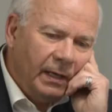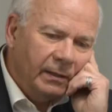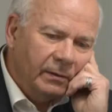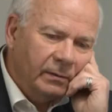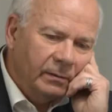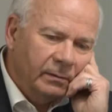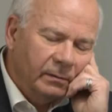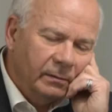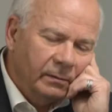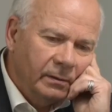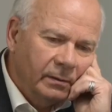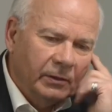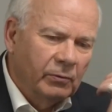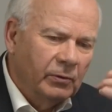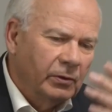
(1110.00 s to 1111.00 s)
at
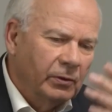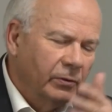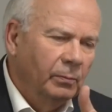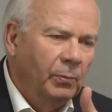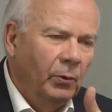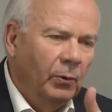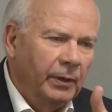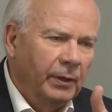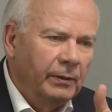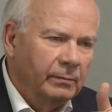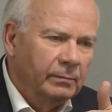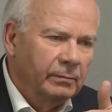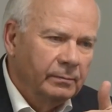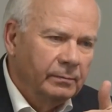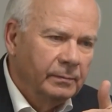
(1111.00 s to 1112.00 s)
a critical point
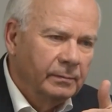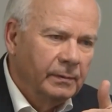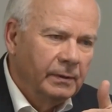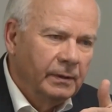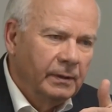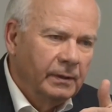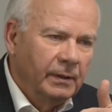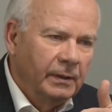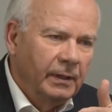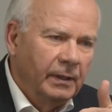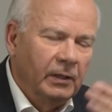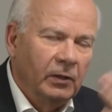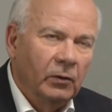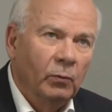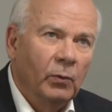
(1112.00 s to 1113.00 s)

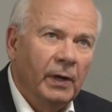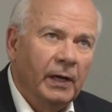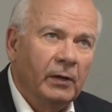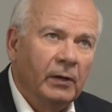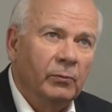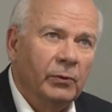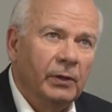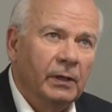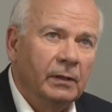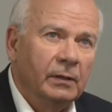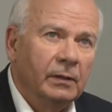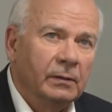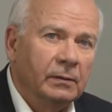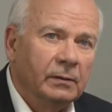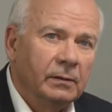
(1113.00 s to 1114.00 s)
in the way
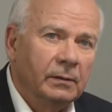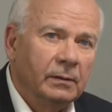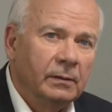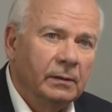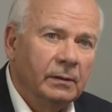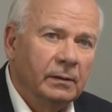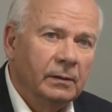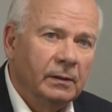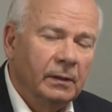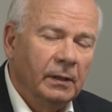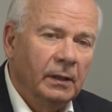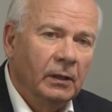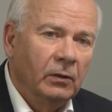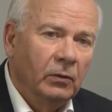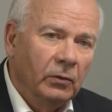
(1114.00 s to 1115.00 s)
we
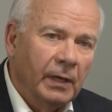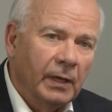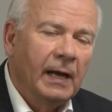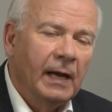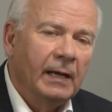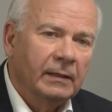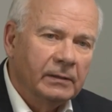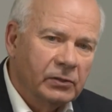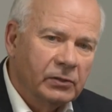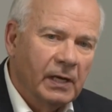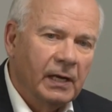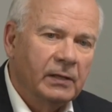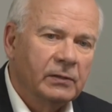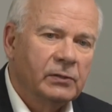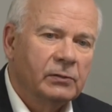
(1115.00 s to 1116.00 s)
look at,
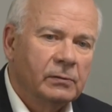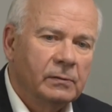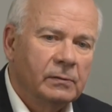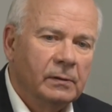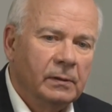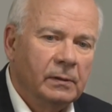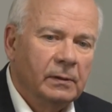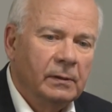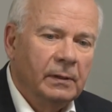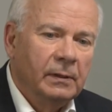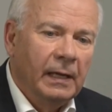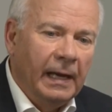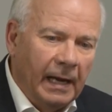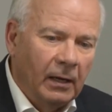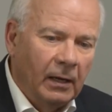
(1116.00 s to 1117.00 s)
assess,
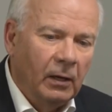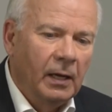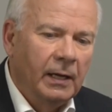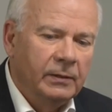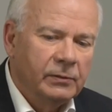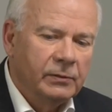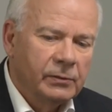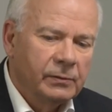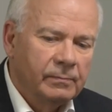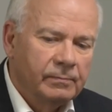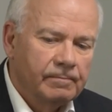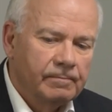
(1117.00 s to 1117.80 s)
analyze,